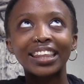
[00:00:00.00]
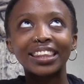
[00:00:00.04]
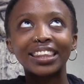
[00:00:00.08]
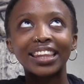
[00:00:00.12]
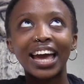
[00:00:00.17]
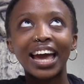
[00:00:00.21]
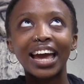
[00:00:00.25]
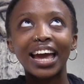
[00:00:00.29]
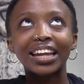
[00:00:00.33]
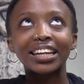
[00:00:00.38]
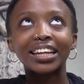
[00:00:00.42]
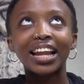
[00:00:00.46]

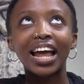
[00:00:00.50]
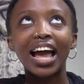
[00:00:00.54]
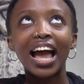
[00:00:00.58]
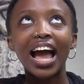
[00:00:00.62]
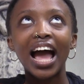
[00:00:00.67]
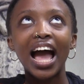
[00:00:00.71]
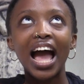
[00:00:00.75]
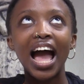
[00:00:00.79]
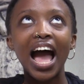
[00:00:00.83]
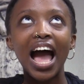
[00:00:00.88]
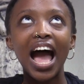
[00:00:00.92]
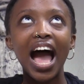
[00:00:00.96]
that
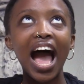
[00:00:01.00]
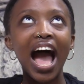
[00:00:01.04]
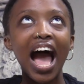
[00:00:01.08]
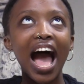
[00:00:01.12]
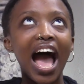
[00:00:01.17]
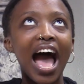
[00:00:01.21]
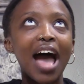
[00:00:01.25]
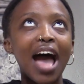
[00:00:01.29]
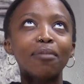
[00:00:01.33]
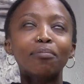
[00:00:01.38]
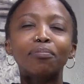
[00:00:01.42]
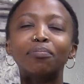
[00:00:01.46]

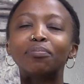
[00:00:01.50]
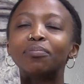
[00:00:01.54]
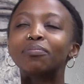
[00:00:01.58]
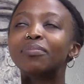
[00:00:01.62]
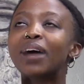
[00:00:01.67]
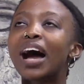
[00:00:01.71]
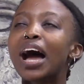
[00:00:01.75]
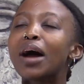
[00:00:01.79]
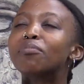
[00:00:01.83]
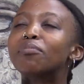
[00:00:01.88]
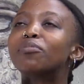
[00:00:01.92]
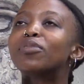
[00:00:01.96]
I'm
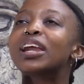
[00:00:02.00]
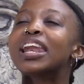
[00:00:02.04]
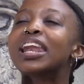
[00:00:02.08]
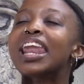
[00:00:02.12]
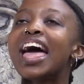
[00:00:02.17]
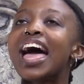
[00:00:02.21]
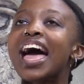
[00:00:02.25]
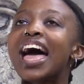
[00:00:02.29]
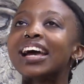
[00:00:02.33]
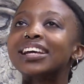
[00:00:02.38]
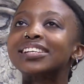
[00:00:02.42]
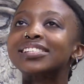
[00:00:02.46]

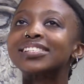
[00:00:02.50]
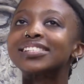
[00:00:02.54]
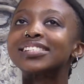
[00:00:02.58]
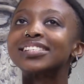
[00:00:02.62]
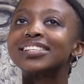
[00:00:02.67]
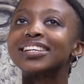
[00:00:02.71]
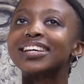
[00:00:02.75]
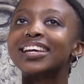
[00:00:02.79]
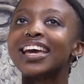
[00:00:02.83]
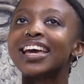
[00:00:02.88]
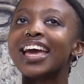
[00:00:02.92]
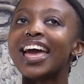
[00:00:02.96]
relaxed
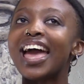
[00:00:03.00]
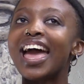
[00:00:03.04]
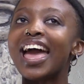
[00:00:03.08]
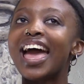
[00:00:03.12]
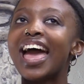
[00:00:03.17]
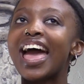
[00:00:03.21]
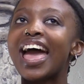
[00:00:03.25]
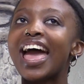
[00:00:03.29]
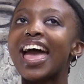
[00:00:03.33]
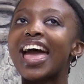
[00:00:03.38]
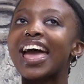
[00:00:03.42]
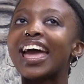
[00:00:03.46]

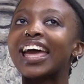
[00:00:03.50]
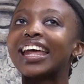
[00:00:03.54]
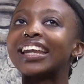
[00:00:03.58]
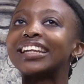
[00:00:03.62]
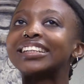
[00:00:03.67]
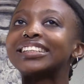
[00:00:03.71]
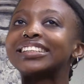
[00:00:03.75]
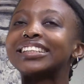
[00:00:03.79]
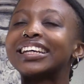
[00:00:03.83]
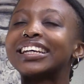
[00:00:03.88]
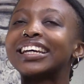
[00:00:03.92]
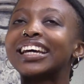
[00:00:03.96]

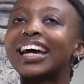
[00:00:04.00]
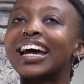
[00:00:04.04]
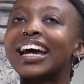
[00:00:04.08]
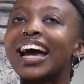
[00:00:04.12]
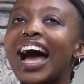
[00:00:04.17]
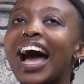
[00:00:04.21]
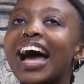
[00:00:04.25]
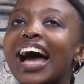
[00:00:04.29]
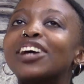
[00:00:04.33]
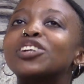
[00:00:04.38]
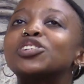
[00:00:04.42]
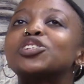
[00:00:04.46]
and
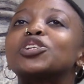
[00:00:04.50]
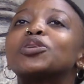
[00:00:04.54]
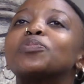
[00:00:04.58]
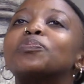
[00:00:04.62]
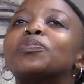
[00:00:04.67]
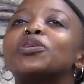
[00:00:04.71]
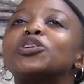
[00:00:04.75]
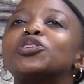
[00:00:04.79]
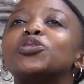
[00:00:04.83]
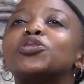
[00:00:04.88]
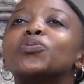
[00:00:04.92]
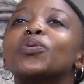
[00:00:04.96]
I should
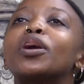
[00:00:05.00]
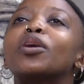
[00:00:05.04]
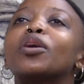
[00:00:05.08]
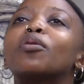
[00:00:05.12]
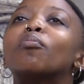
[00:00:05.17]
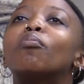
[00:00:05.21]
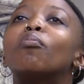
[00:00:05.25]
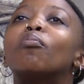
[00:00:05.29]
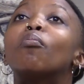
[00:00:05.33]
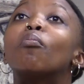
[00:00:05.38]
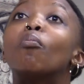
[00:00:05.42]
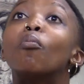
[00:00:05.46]
be
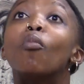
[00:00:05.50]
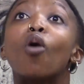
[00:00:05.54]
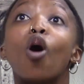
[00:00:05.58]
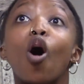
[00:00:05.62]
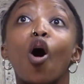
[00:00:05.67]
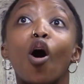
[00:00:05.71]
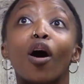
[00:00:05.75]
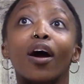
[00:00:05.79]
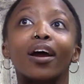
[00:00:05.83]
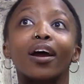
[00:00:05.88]
doing more.